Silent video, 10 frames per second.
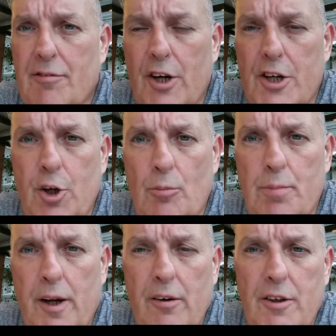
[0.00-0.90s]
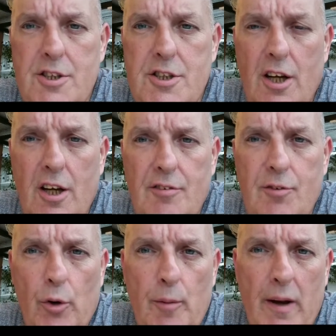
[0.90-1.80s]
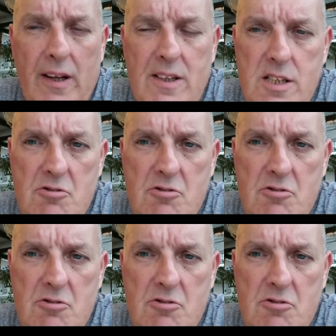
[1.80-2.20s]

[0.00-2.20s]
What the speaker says: fresh lumpia at 40 pence,